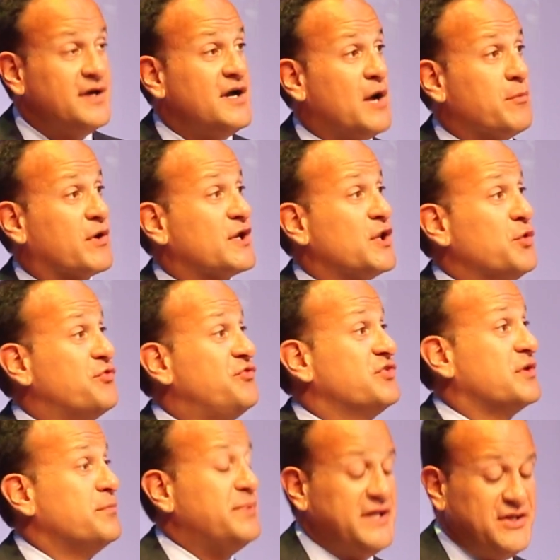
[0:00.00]
and we're close to
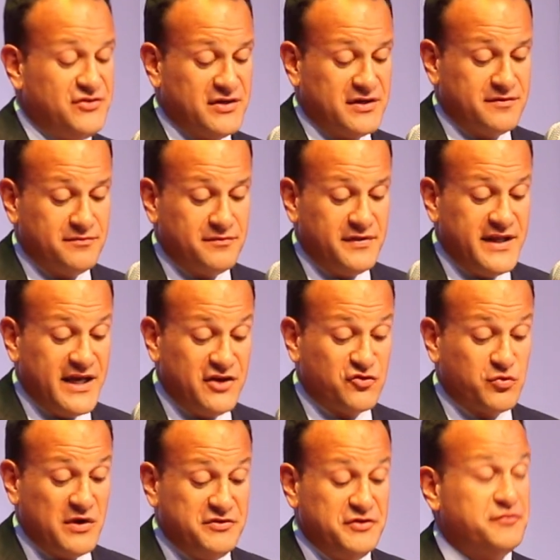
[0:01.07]
completing the
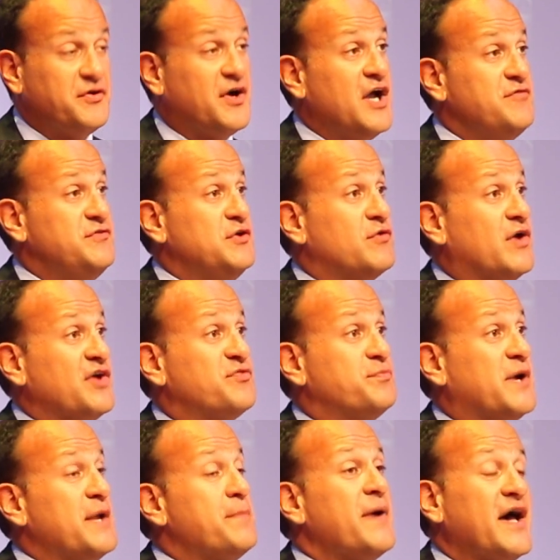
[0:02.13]
N25 New Ross
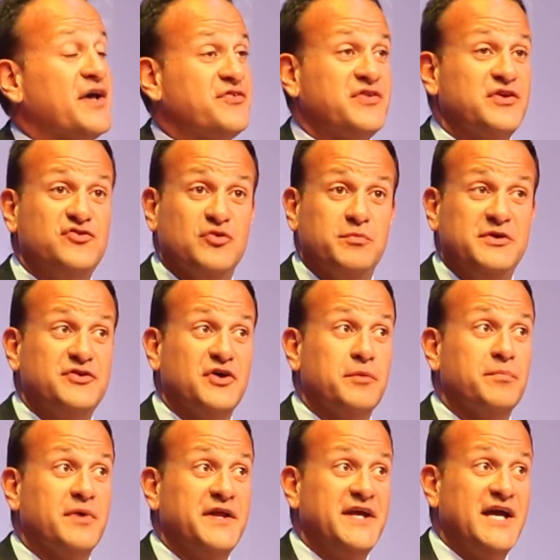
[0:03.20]
bypass that should be done
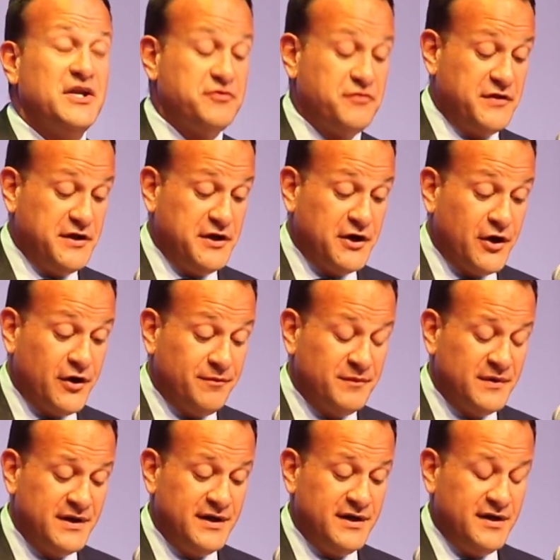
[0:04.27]
by the end of the year
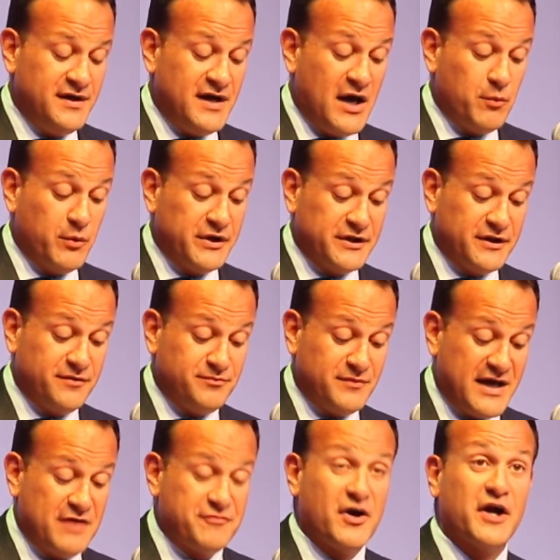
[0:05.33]
and will
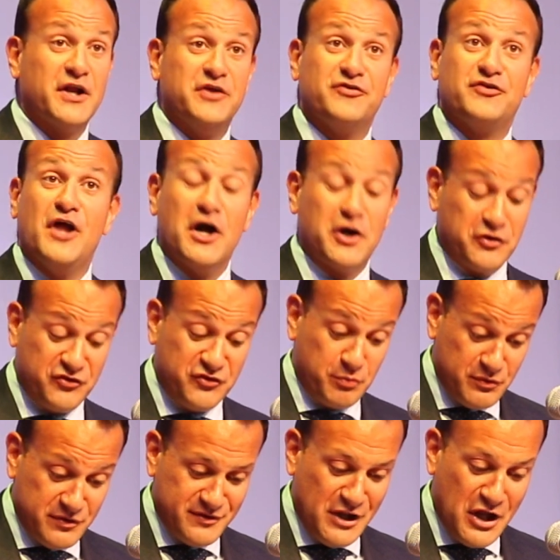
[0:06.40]
have Ireland's
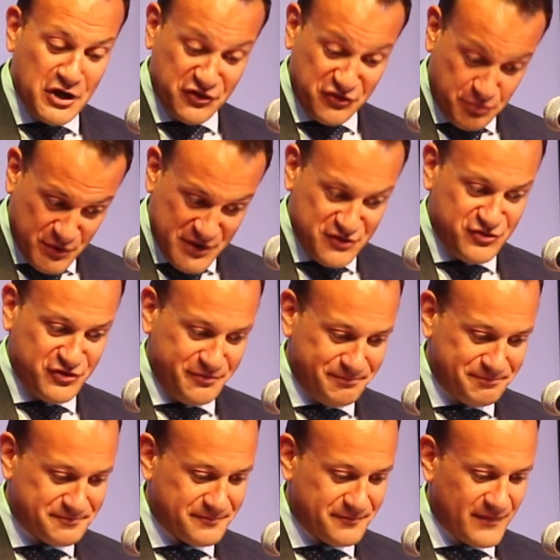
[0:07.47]
longest bridge.
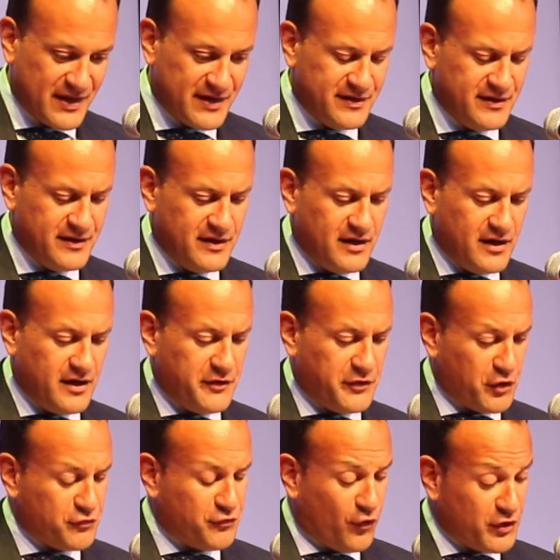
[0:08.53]
There
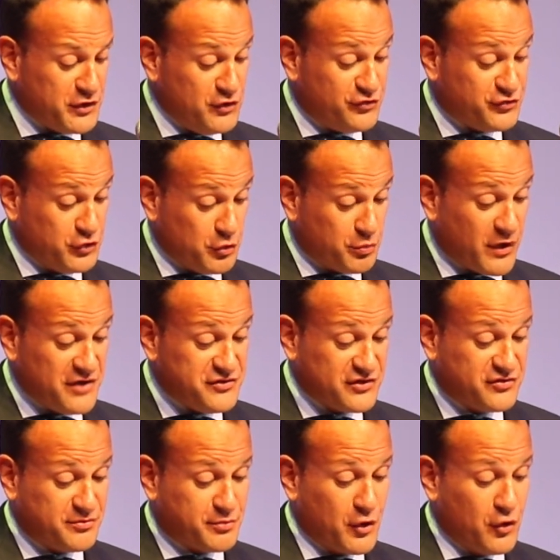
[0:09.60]
are 4 new school
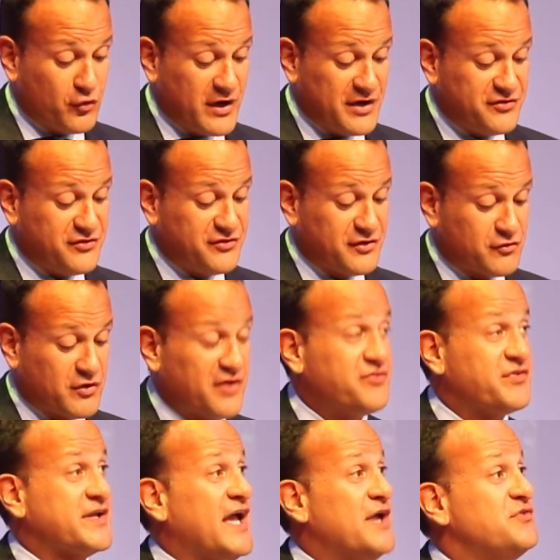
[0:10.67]
projects in progress across
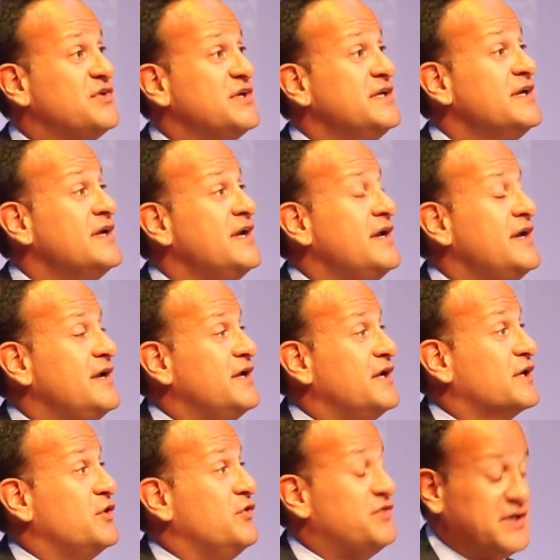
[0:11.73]
the county,
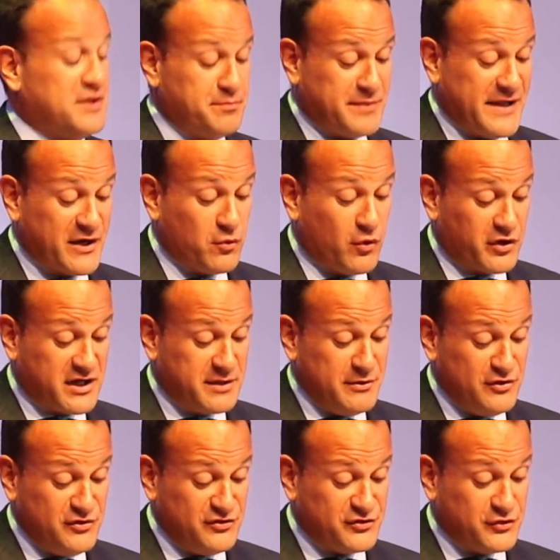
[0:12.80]
including Blackwater
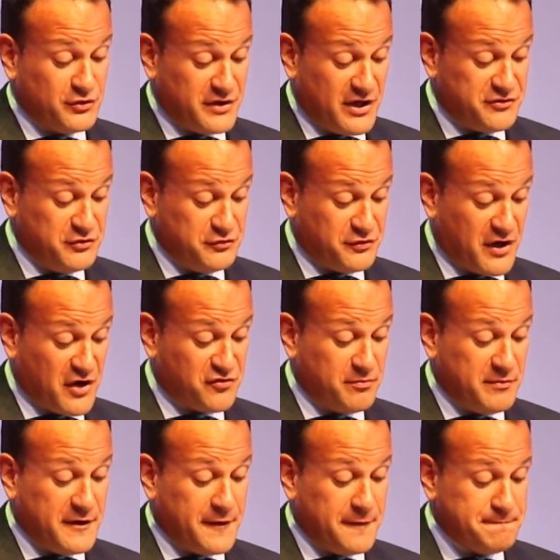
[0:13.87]
Community School not too far from
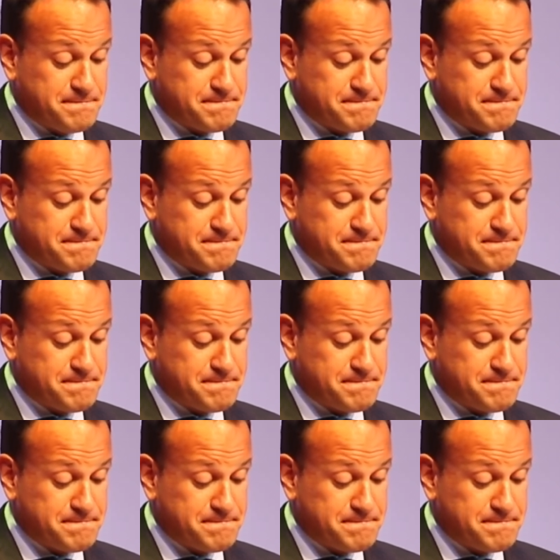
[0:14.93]
here.